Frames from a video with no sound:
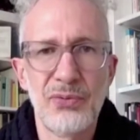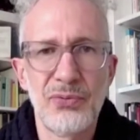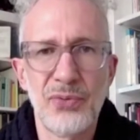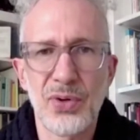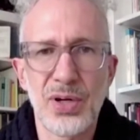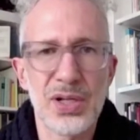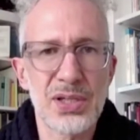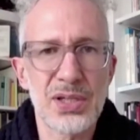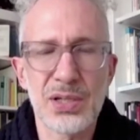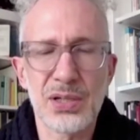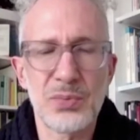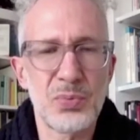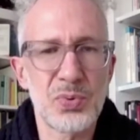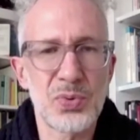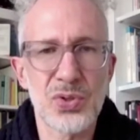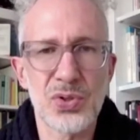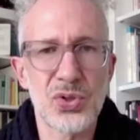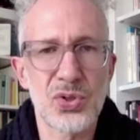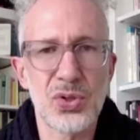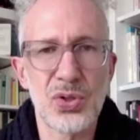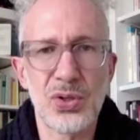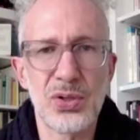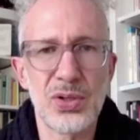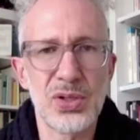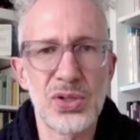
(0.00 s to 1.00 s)
for us it was a
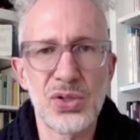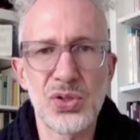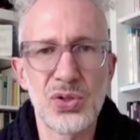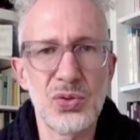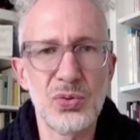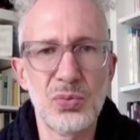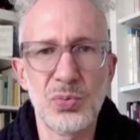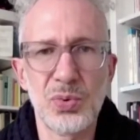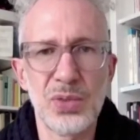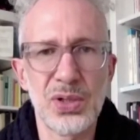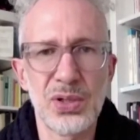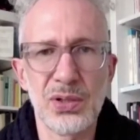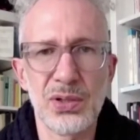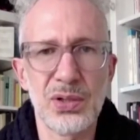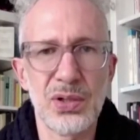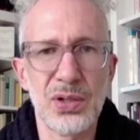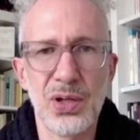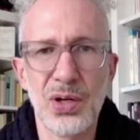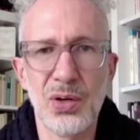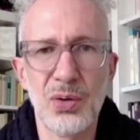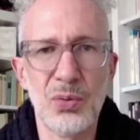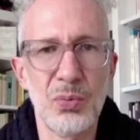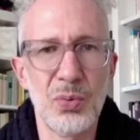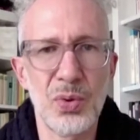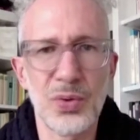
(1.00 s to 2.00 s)
journey too. We didn't
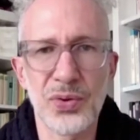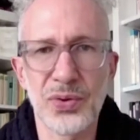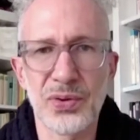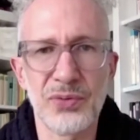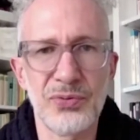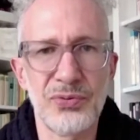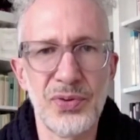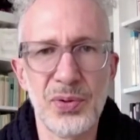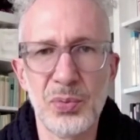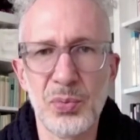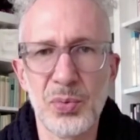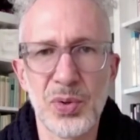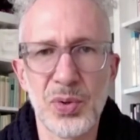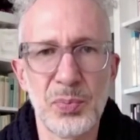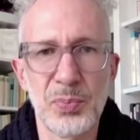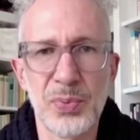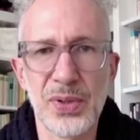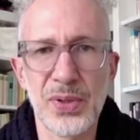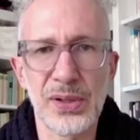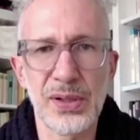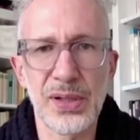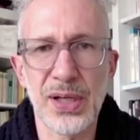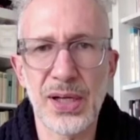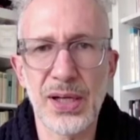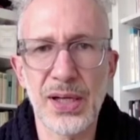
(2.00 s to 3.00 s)
know what the film would
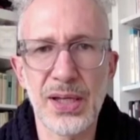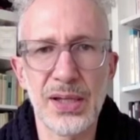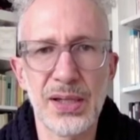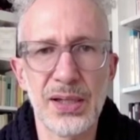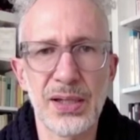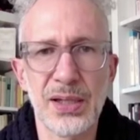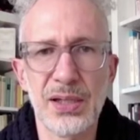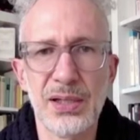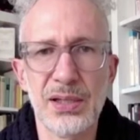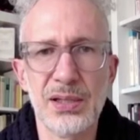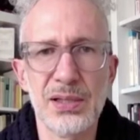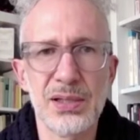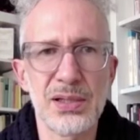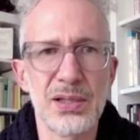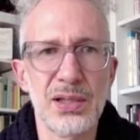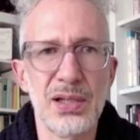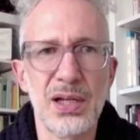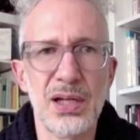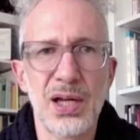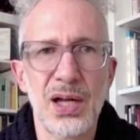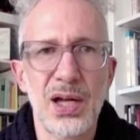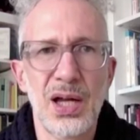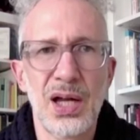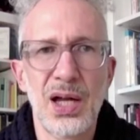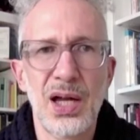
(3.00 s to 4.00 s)
be like,
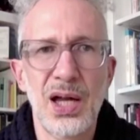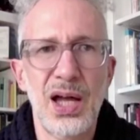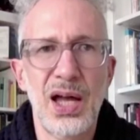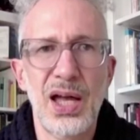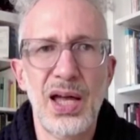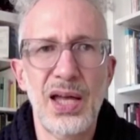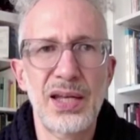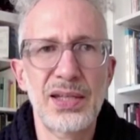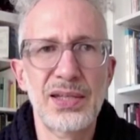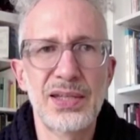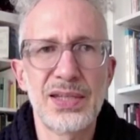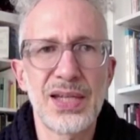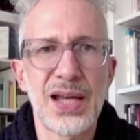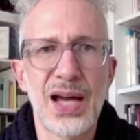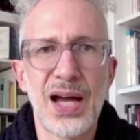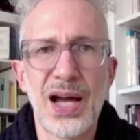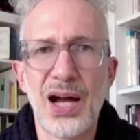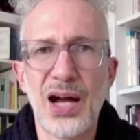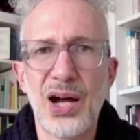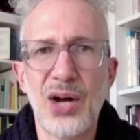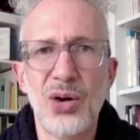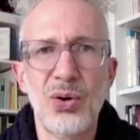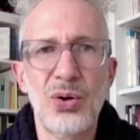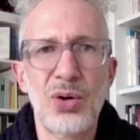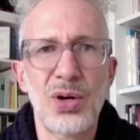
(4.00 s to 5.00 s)
and
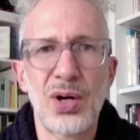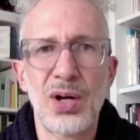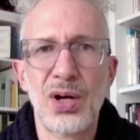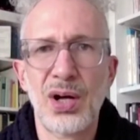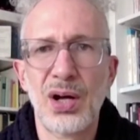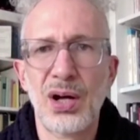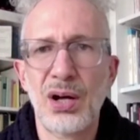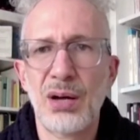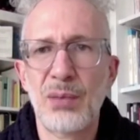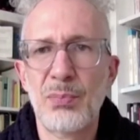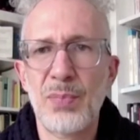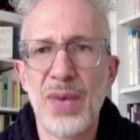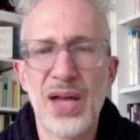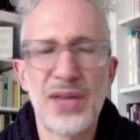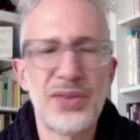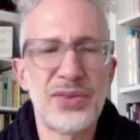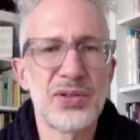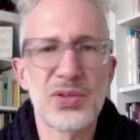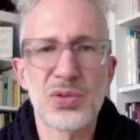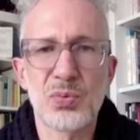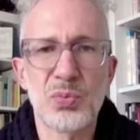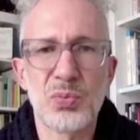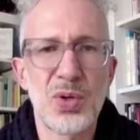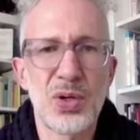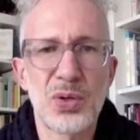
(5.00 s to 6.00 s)
how
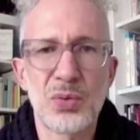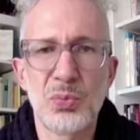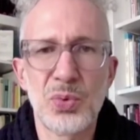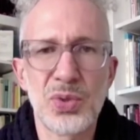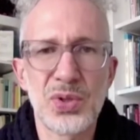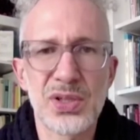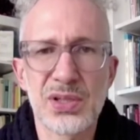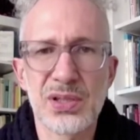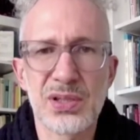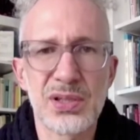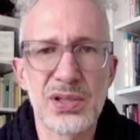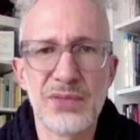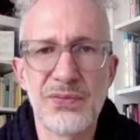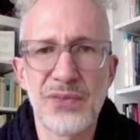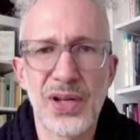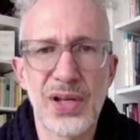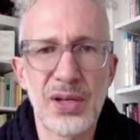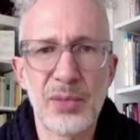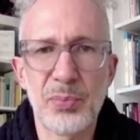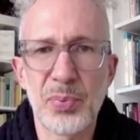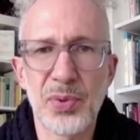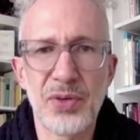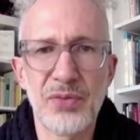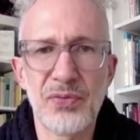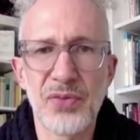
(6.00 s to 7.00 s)
Matthew's work would
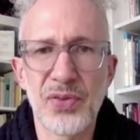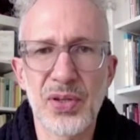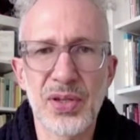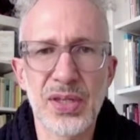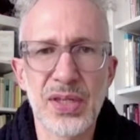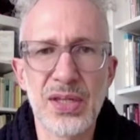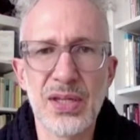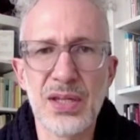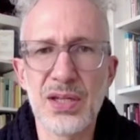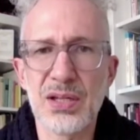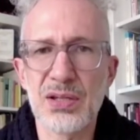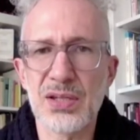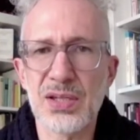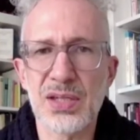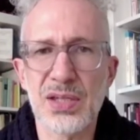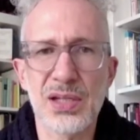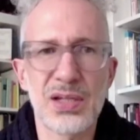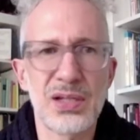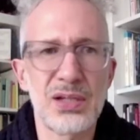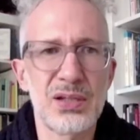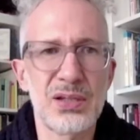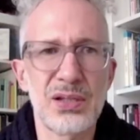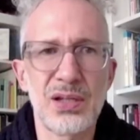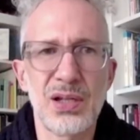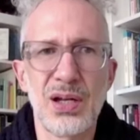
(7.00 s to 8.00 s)
develop over the years,
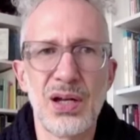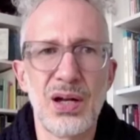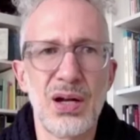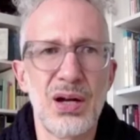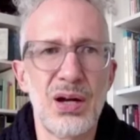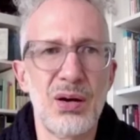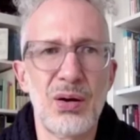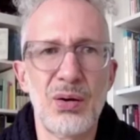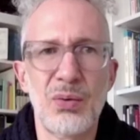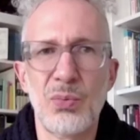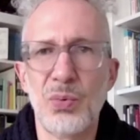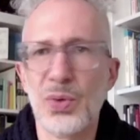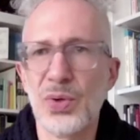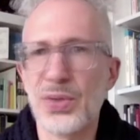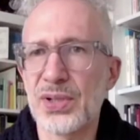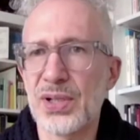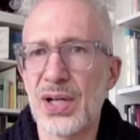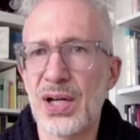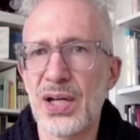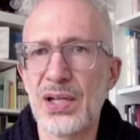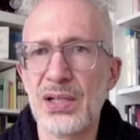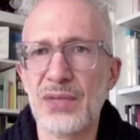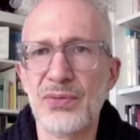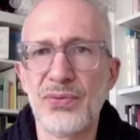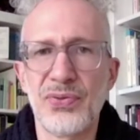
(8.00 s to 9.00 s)
and what
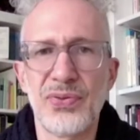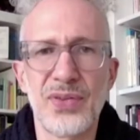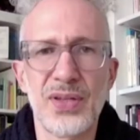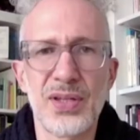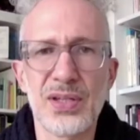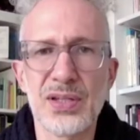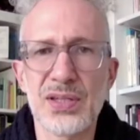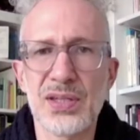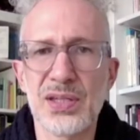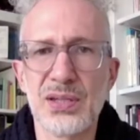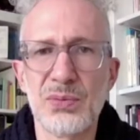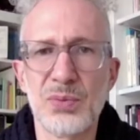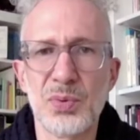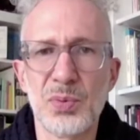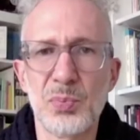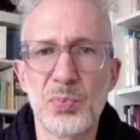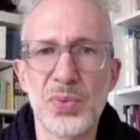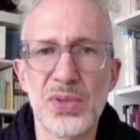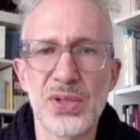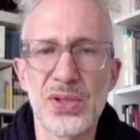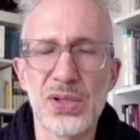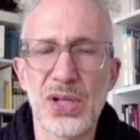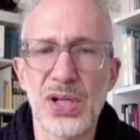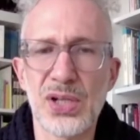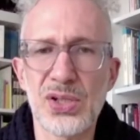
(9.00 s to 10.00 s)
kind of things he would
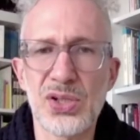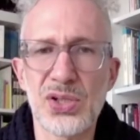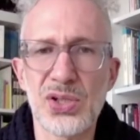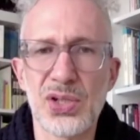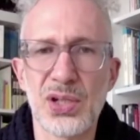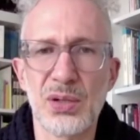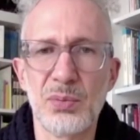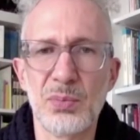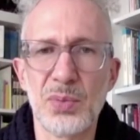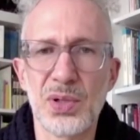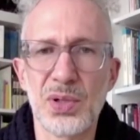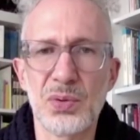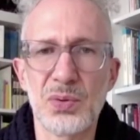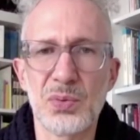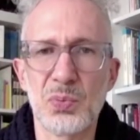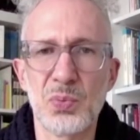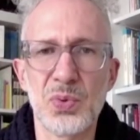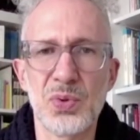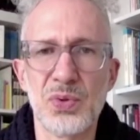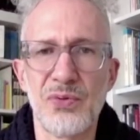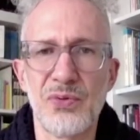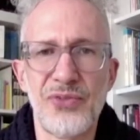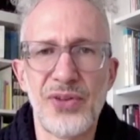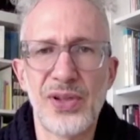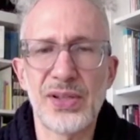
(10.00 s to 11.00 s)
be touching. But it
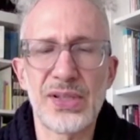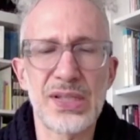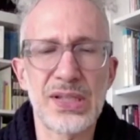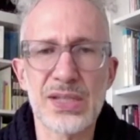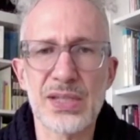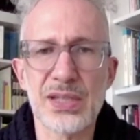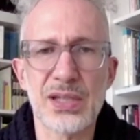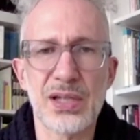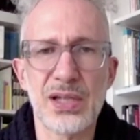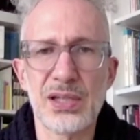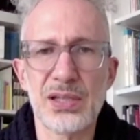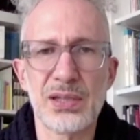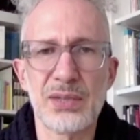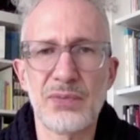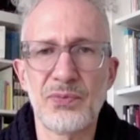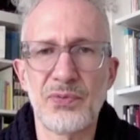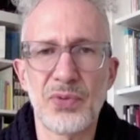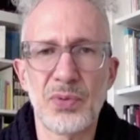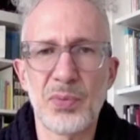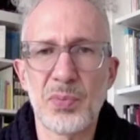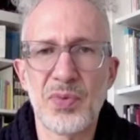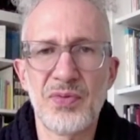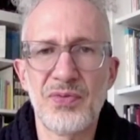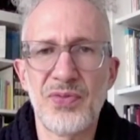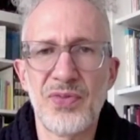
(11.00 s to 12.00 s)
felt exciting
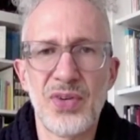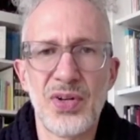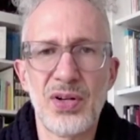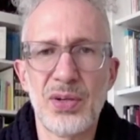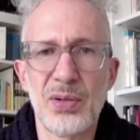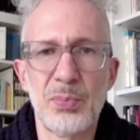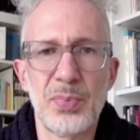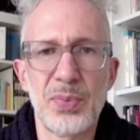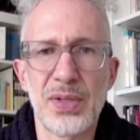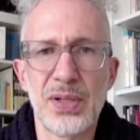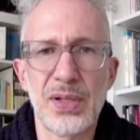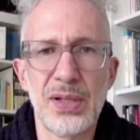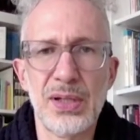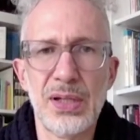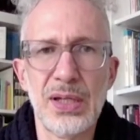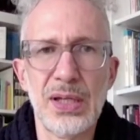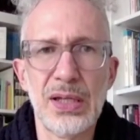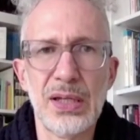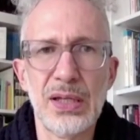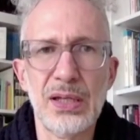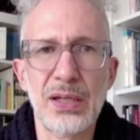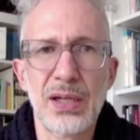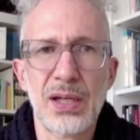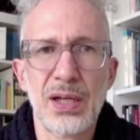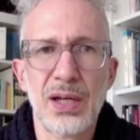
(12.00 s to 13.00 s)
from the very
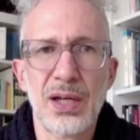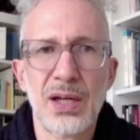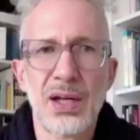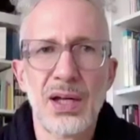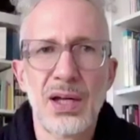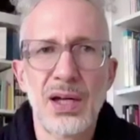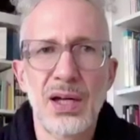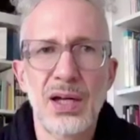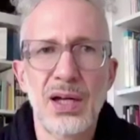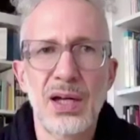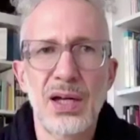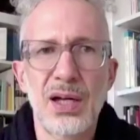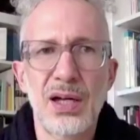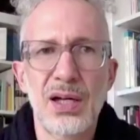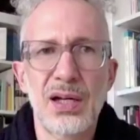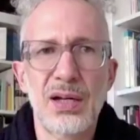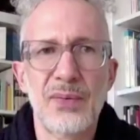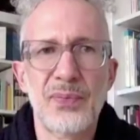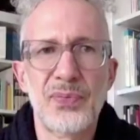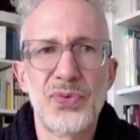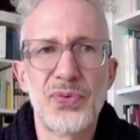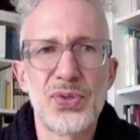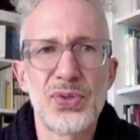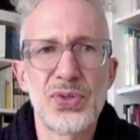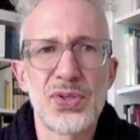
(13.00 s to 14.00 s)
beginning
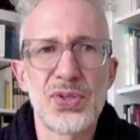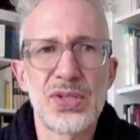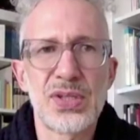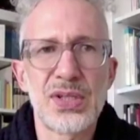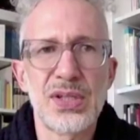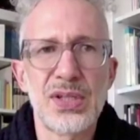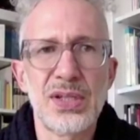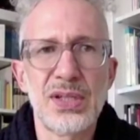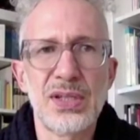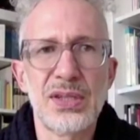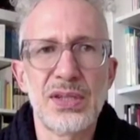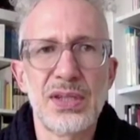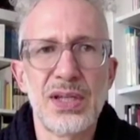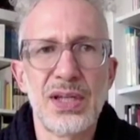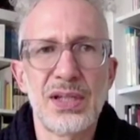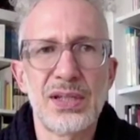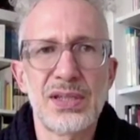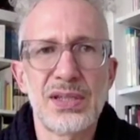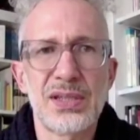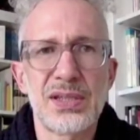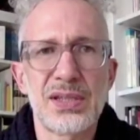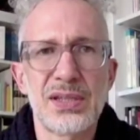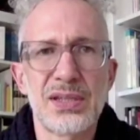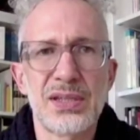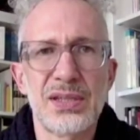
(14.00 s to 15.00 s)
to see
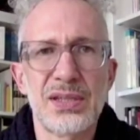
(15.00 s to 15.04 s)
that